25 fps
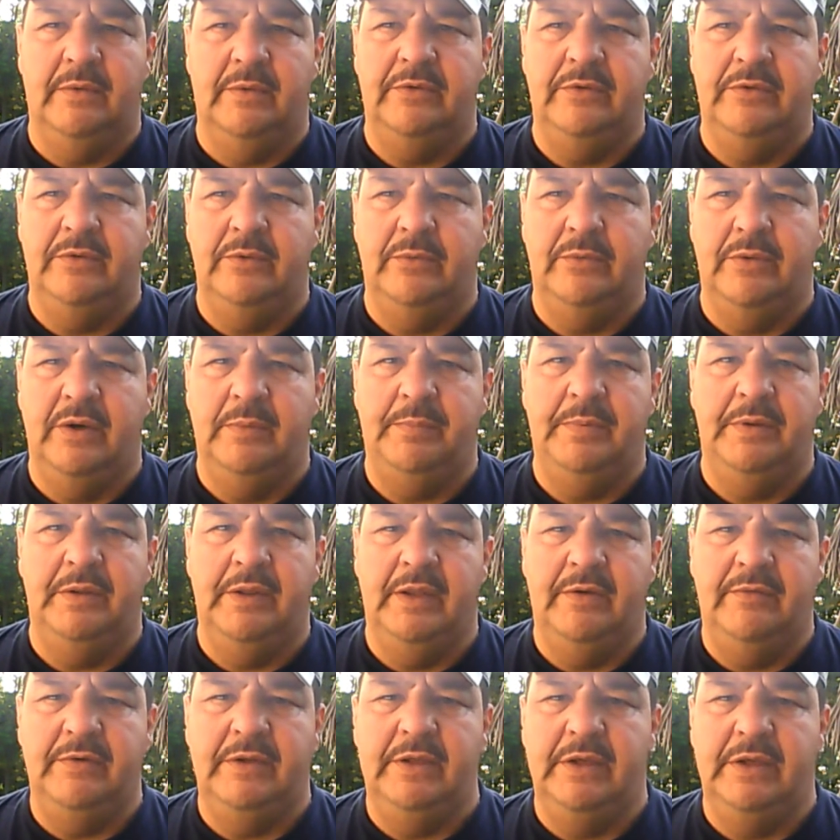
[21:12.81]
was your weapon
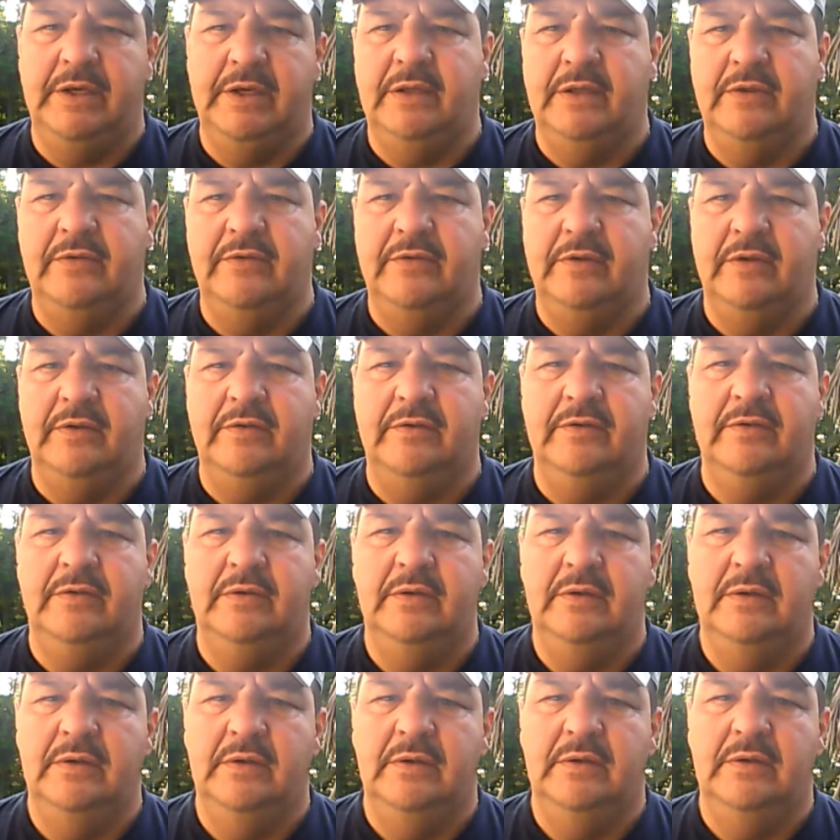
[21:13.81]
levied against us,
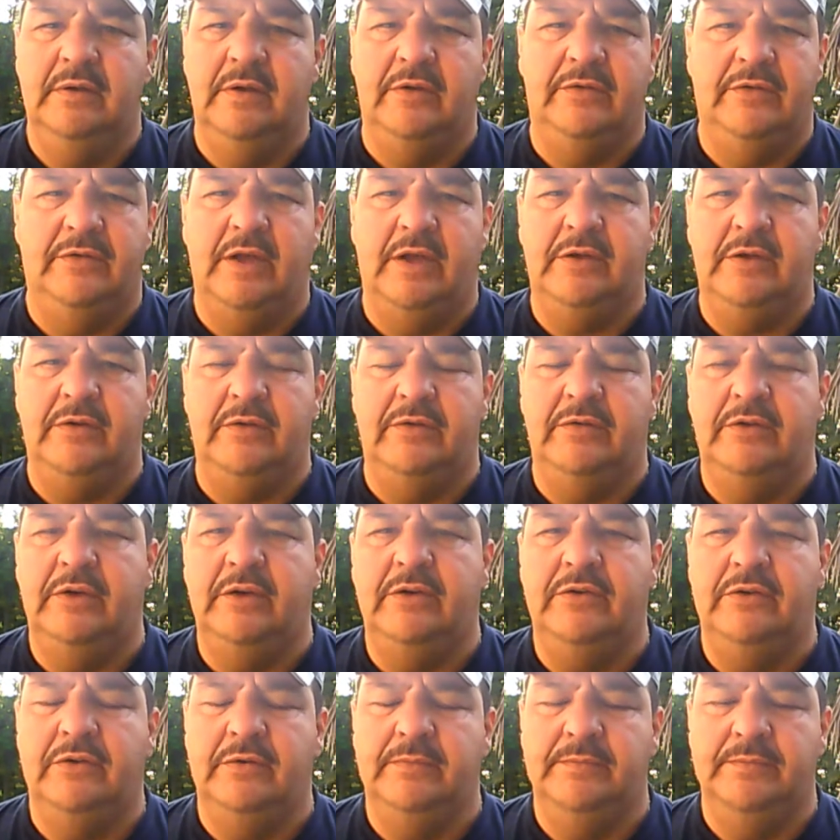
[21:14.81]
this
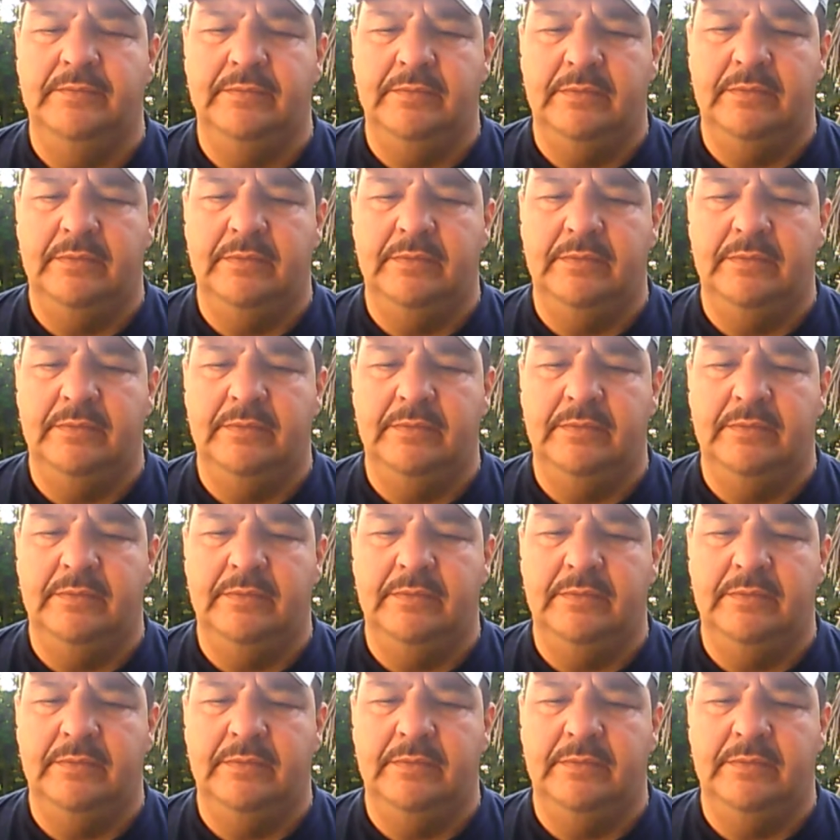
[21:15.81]
accusation.